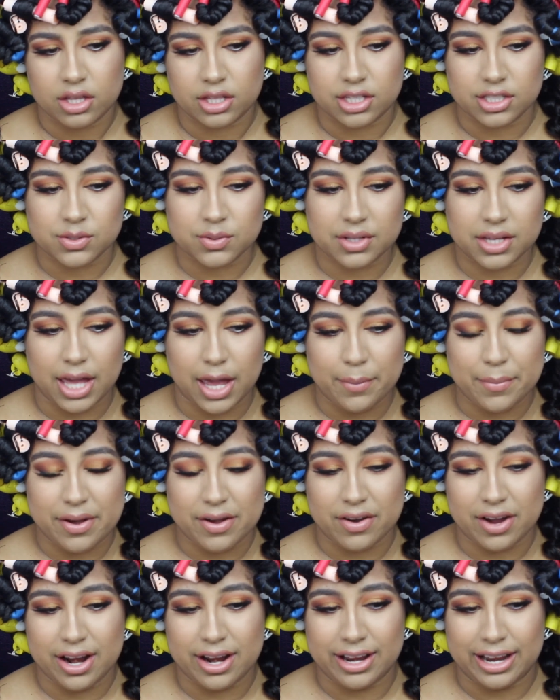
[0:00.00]
This one came
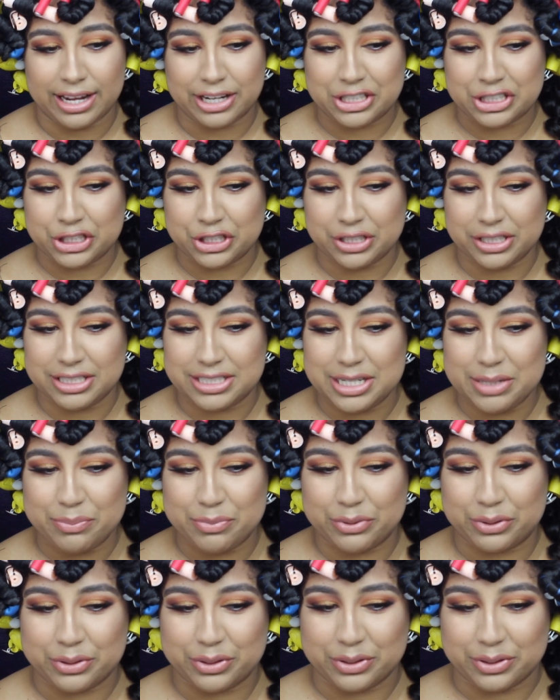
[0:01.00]
out kind of like Shirley
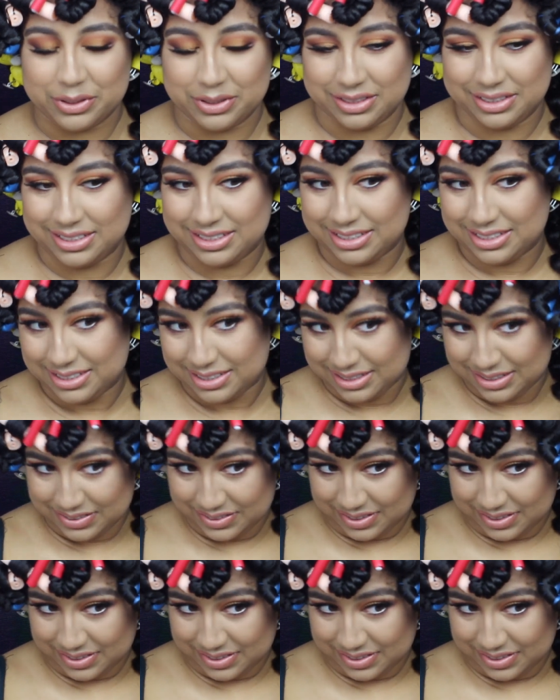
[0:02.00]
Temple Curls.